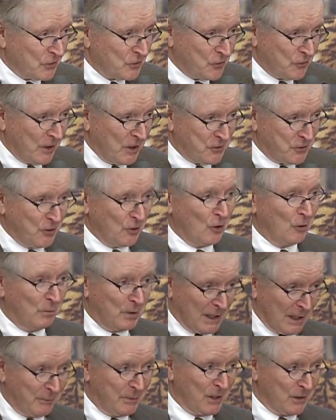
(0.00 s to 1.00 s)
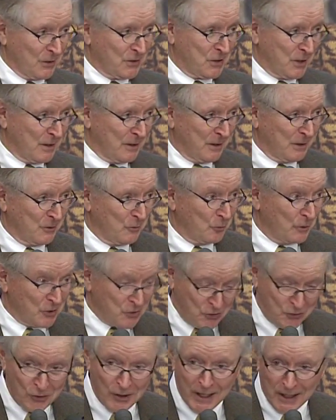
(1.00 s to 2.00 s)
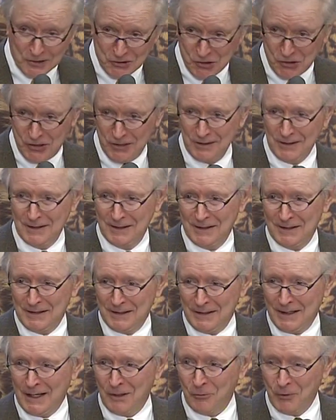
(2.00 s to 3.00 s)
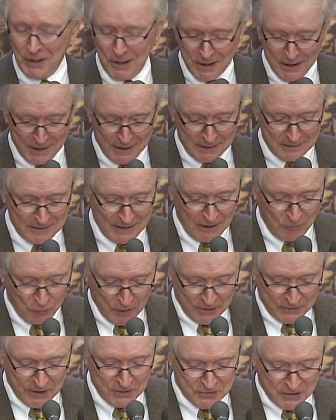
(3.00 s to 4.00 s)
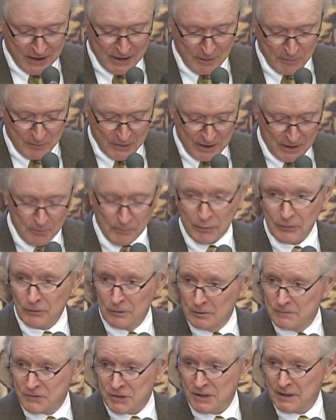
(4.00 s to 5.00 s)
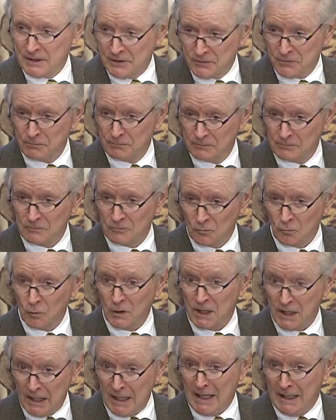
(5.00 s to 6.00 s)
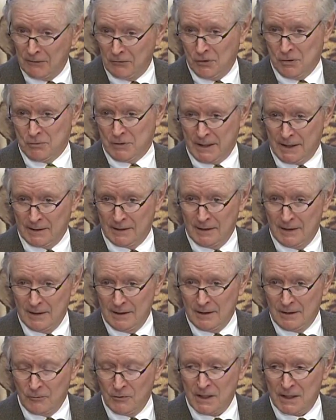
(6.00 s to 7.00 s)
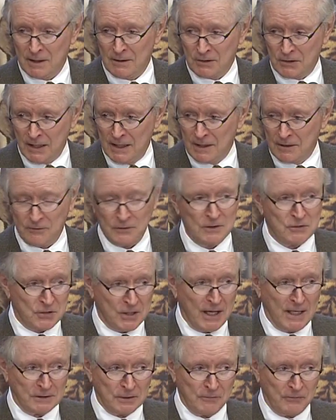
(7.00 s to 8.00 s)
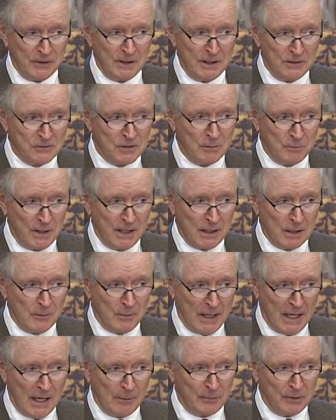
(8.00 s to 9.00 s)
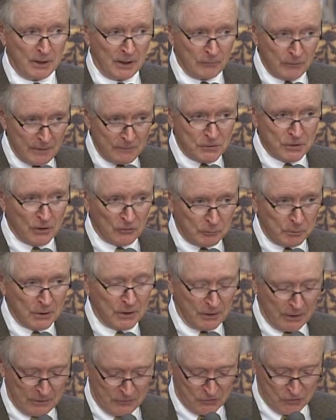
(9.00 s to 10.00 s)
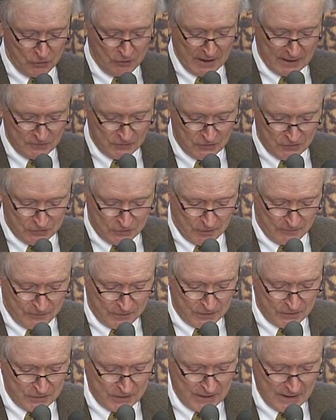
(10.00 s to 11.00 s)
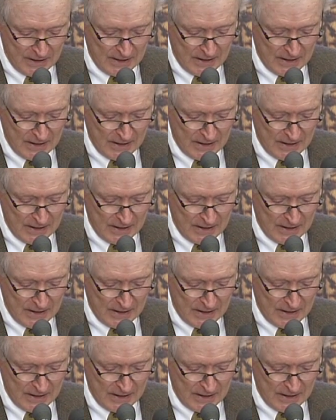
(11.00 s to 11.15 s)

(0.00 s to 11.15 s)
a stretch goal, but I'm here to tell you, we stretched, and we did it. And what this campaign proves is we can do it. We can take these kinds of things and make them happen, and we've just begun to scratch the surface.